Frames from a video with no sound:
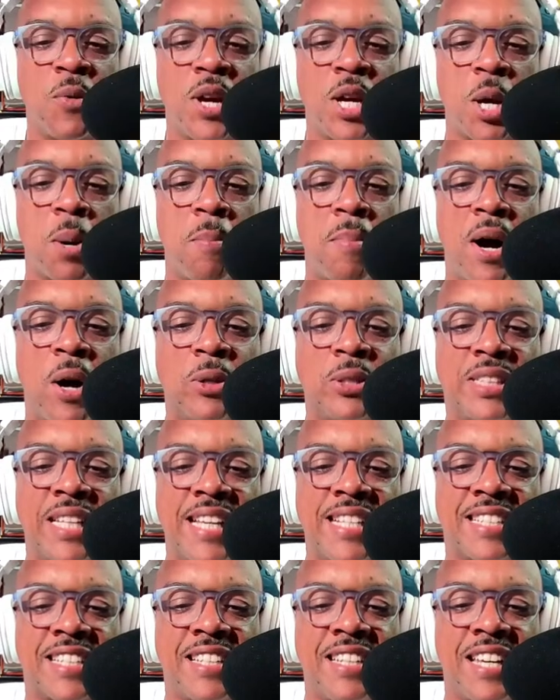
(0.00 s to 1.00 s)
where your mouth
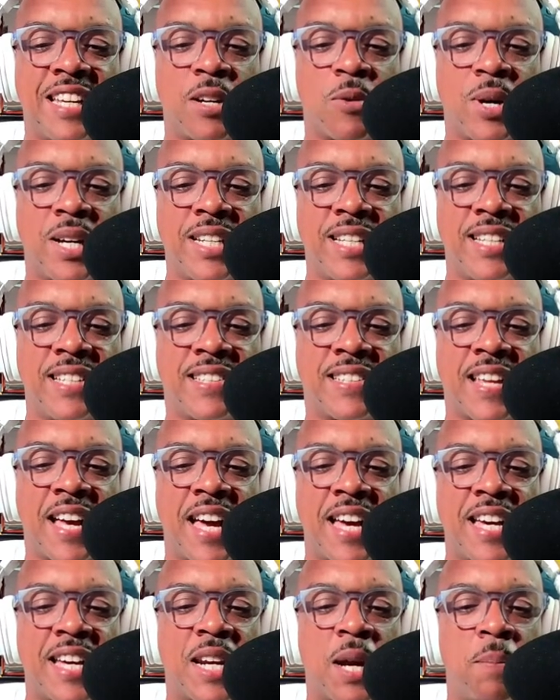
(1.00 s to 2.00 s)
is, literally.
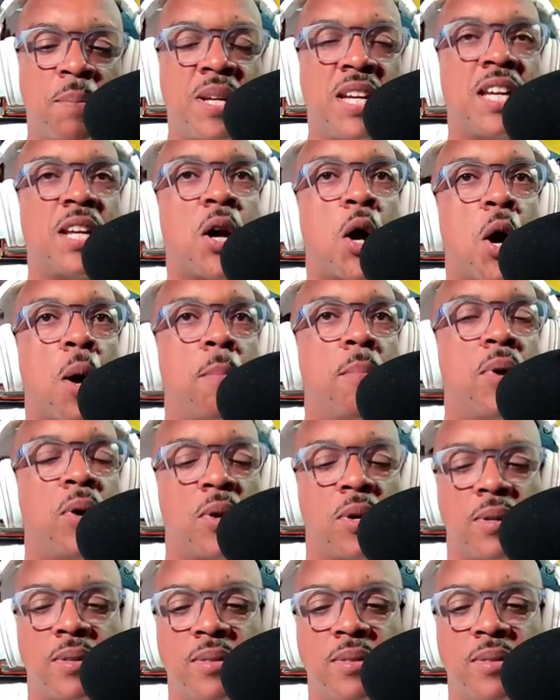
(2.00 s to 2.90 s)
Tired of being humble.